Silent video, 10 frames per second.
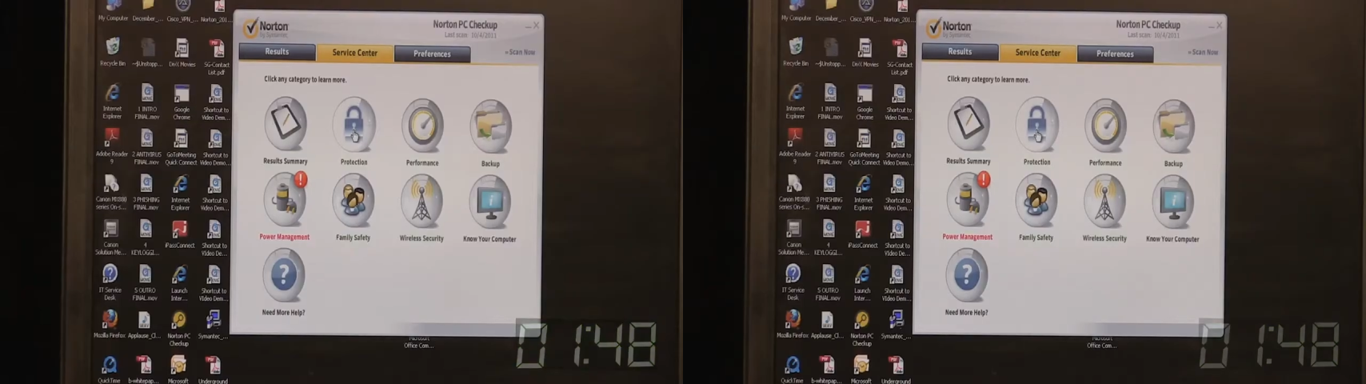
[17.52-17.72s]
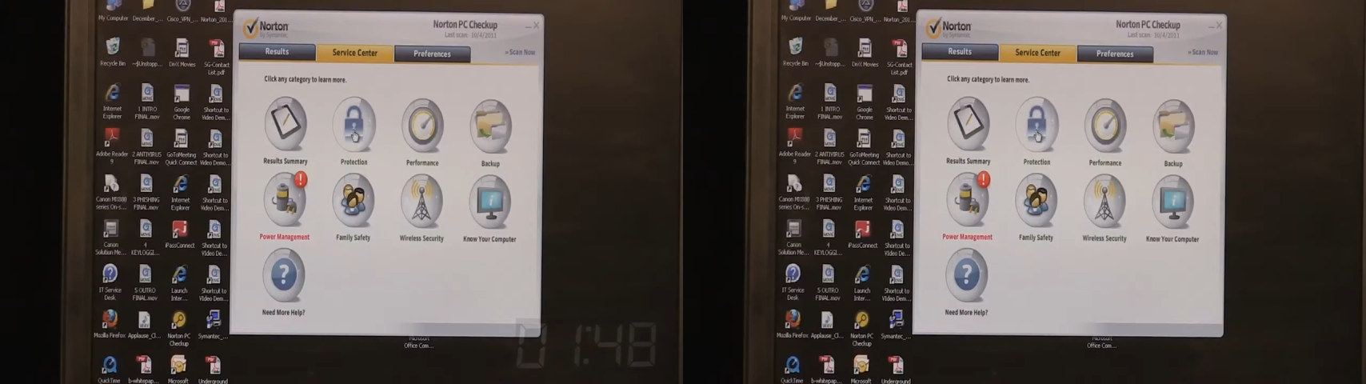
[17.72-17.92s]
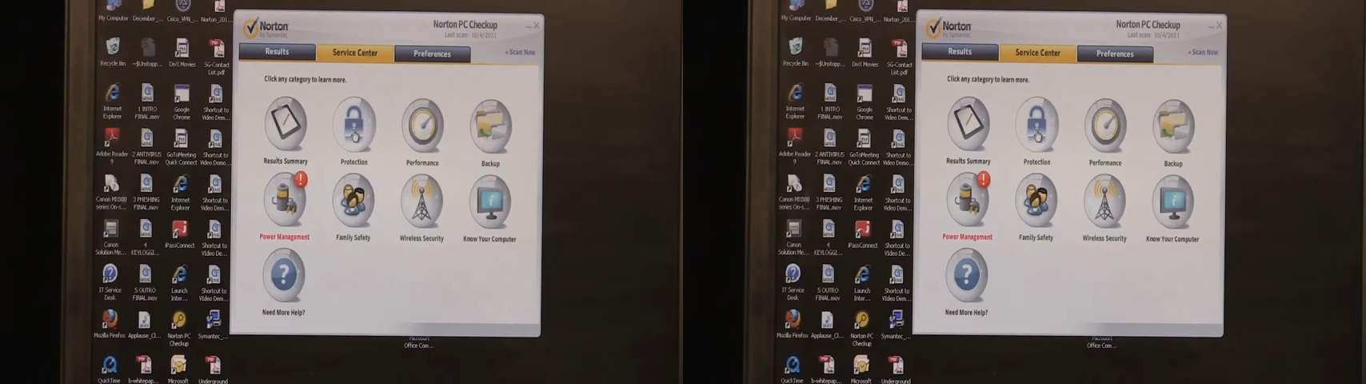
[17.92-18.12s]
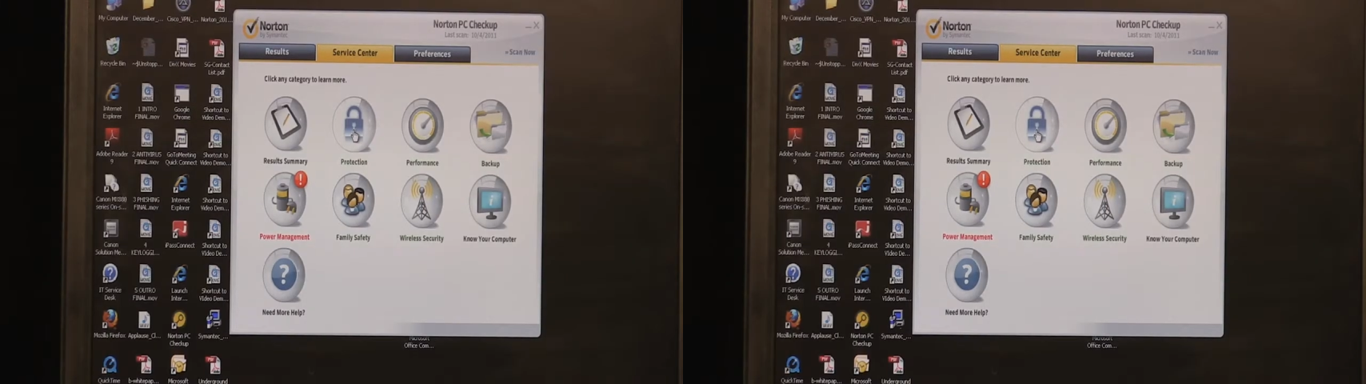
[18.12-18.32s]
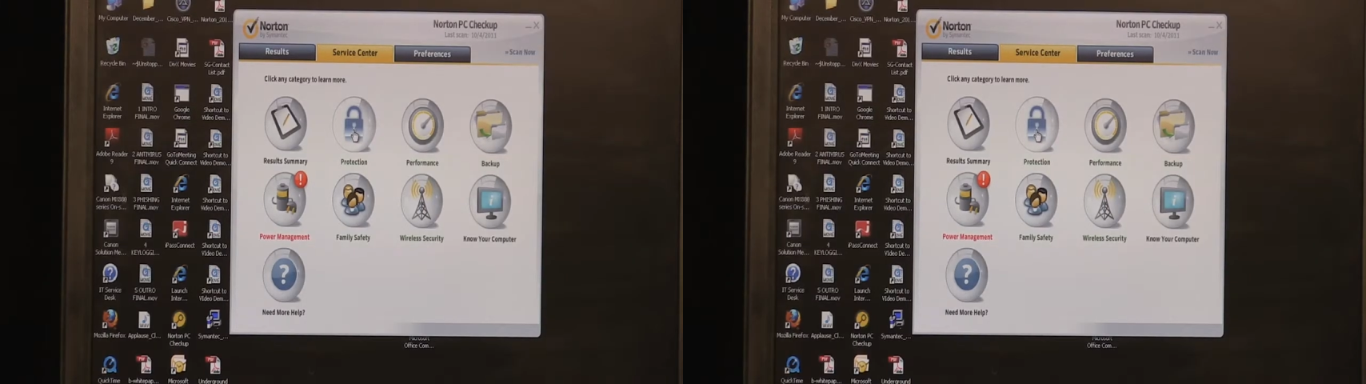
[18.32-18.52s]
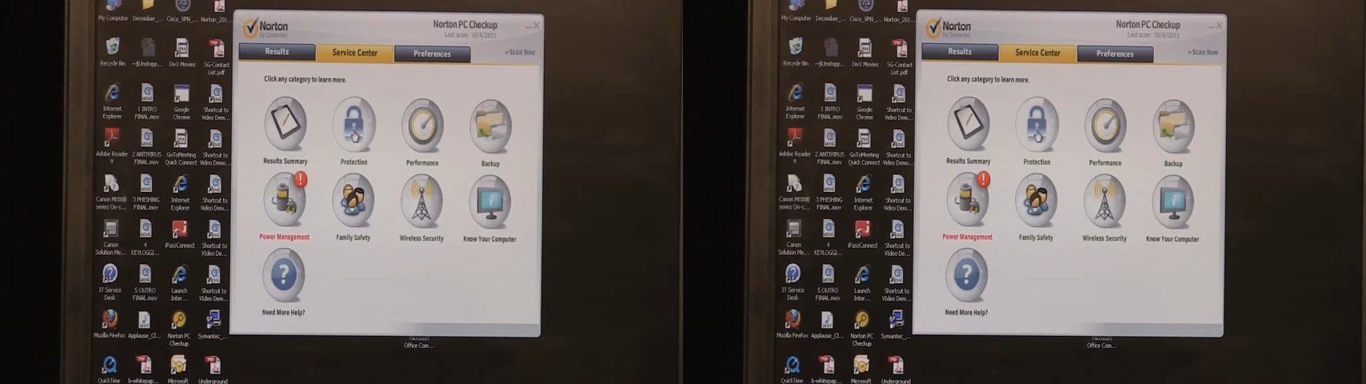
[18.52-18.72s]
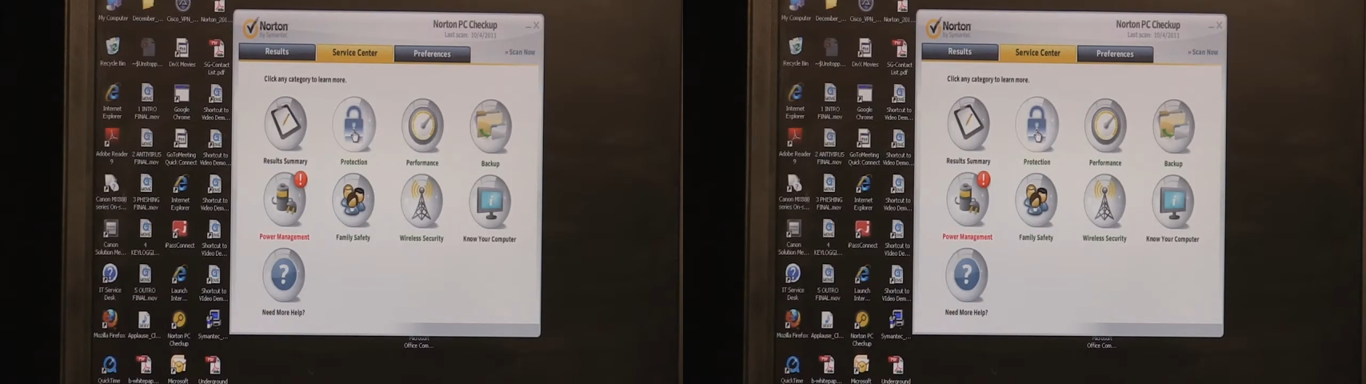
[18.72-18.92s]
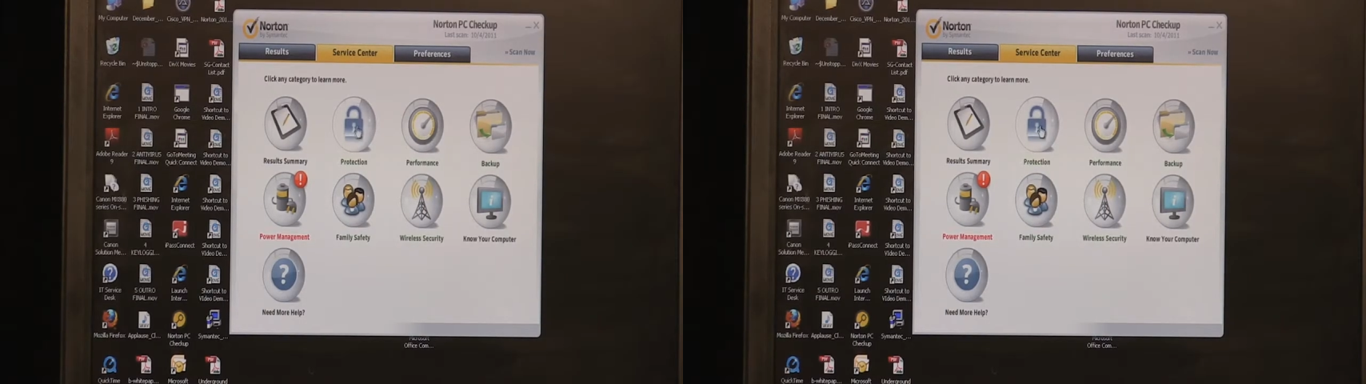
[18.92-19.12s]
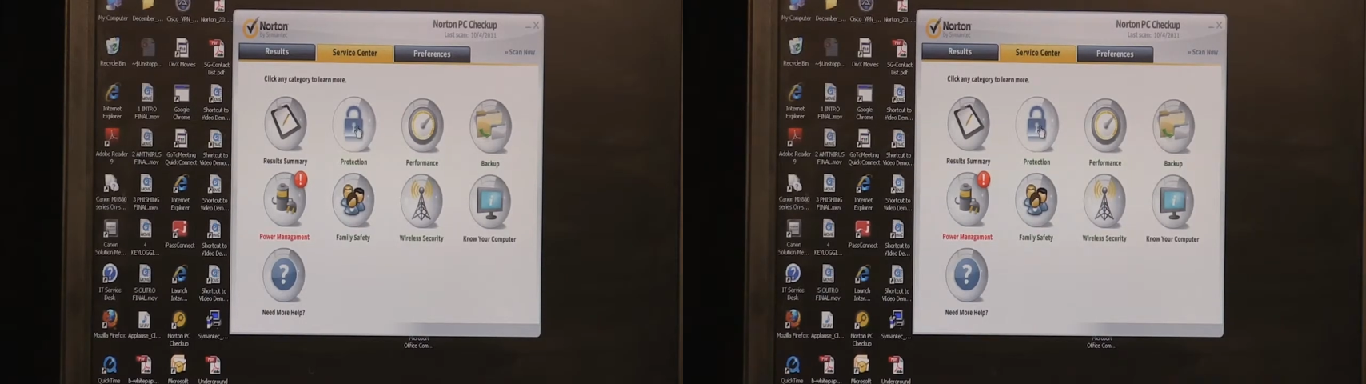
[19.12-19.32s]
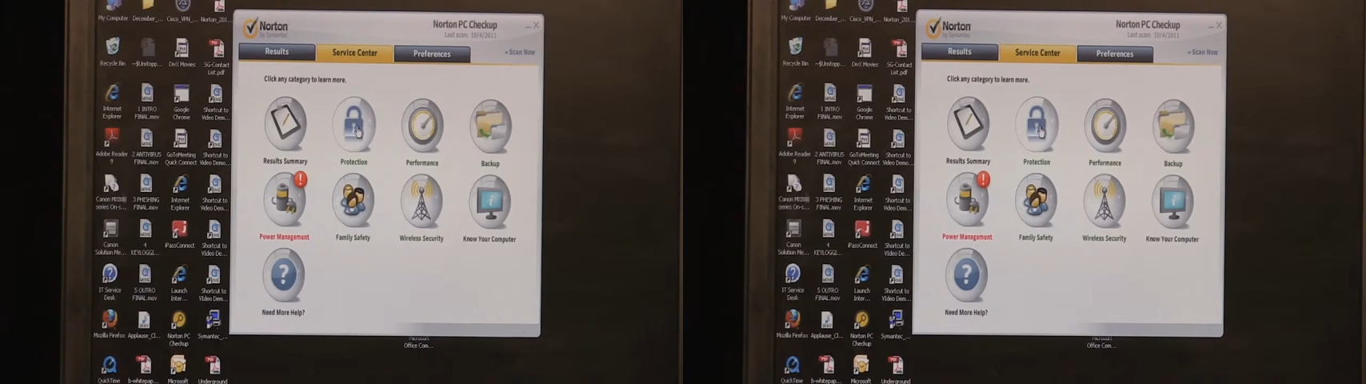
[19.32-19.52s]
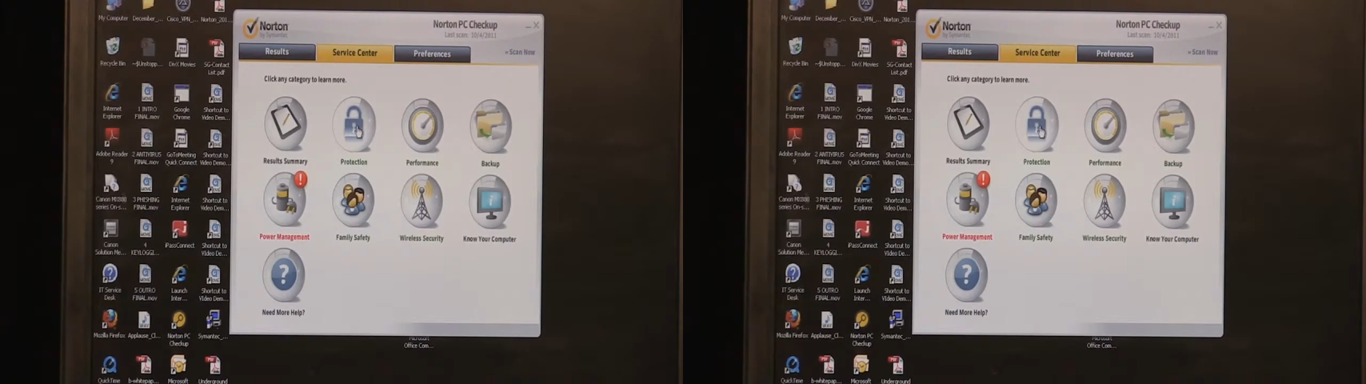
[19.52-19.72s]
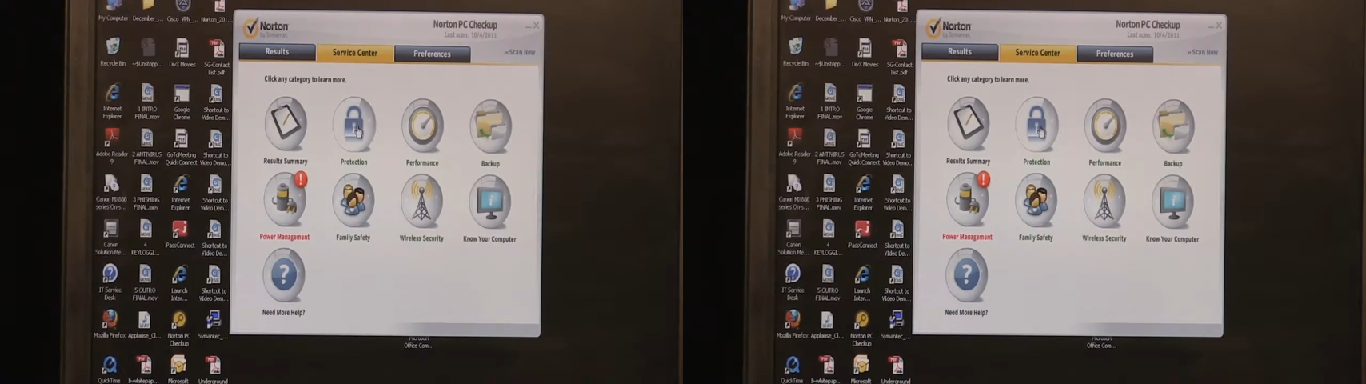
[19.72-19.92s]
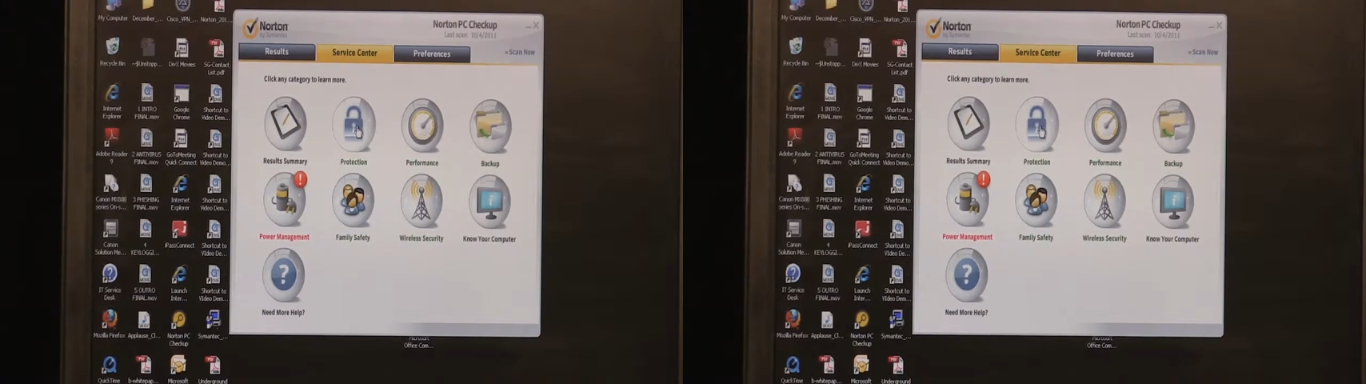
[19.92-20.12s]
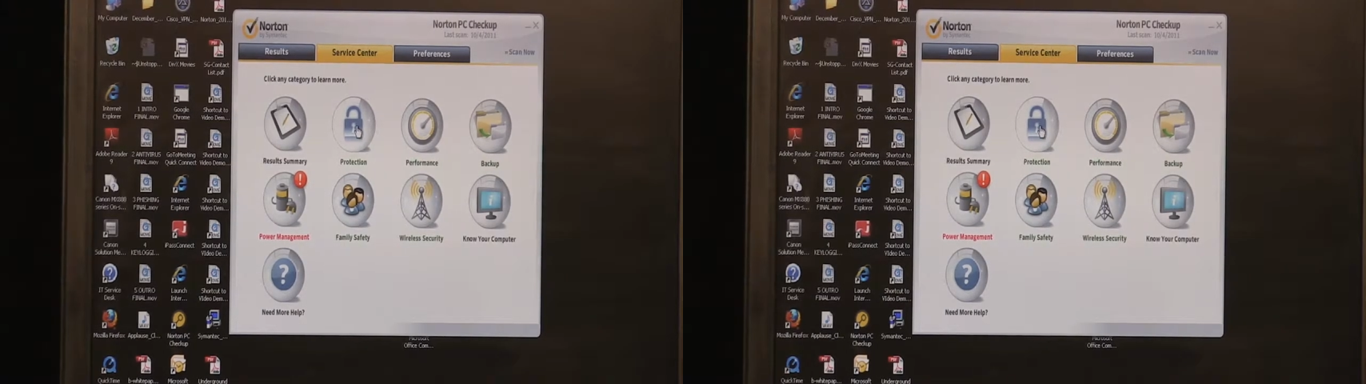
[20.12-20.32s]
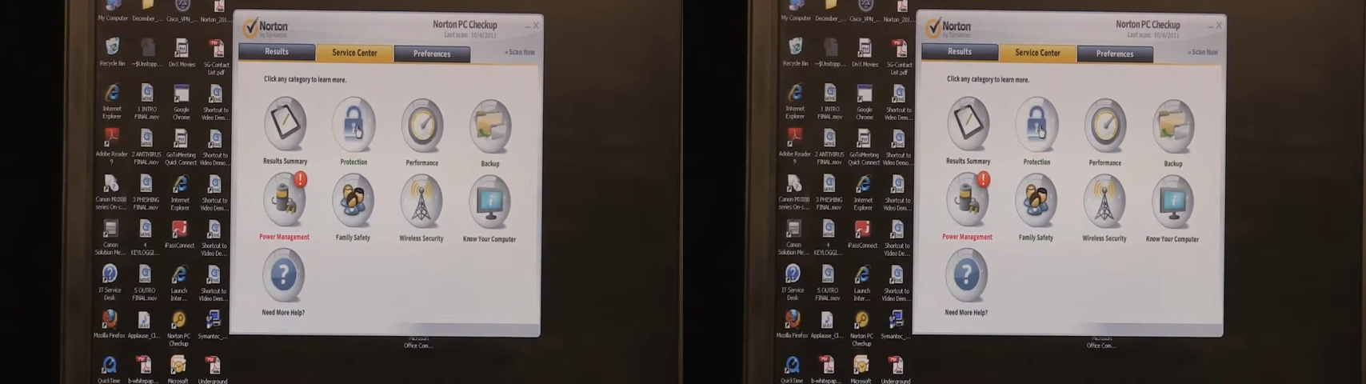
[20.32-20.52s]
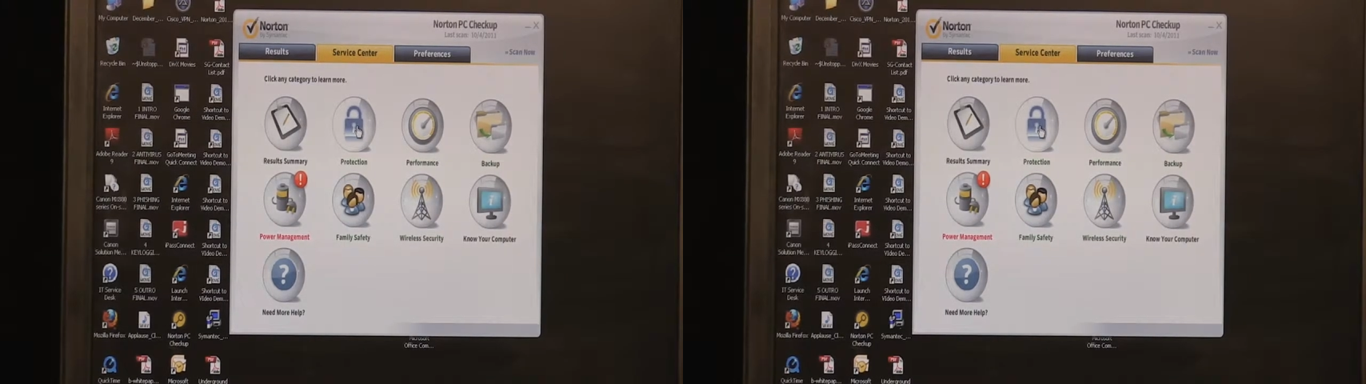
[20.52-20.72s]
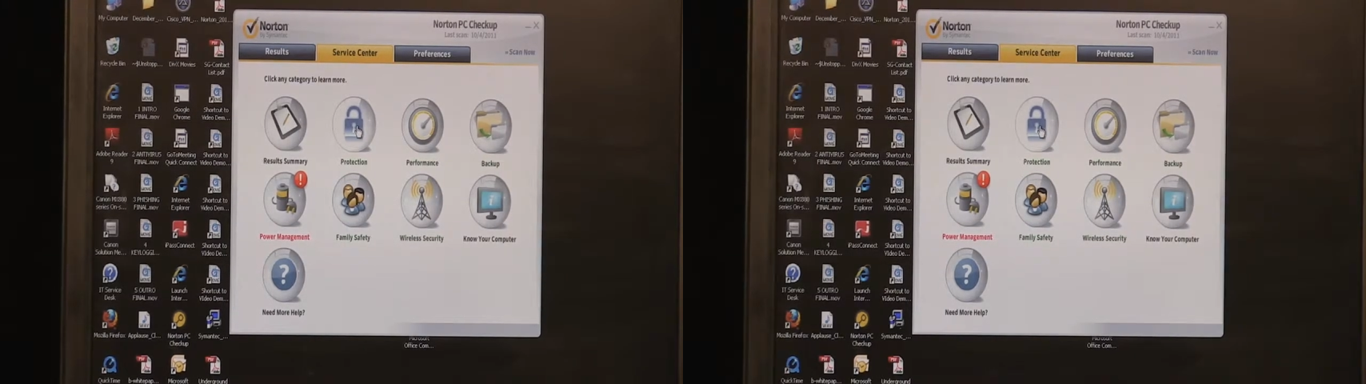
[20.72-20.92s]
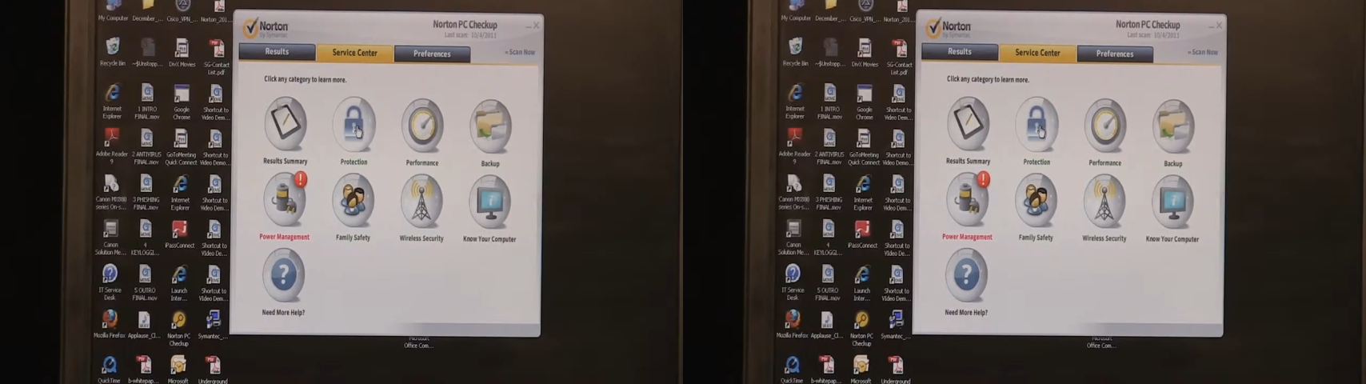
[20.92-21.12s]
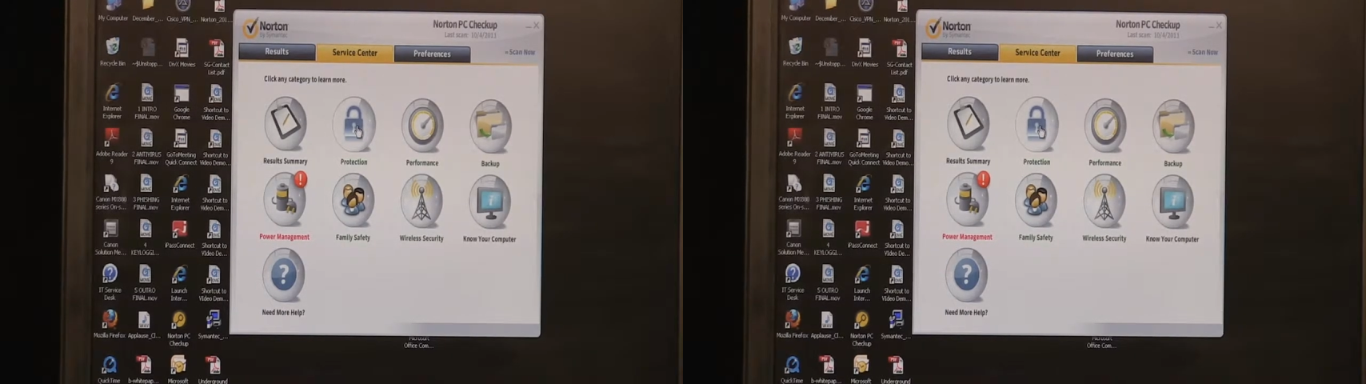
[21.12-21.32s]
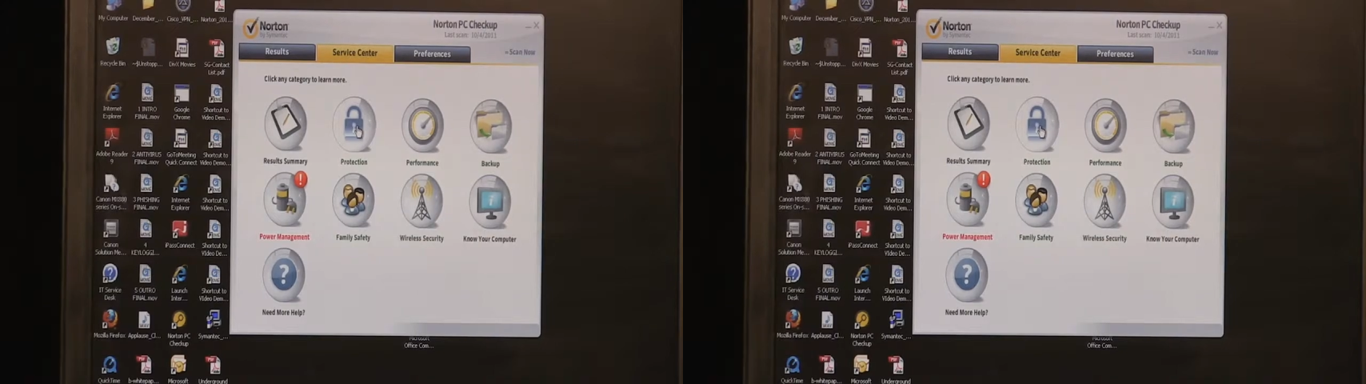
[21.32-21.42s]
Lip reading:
Nobody's mouth can be seen.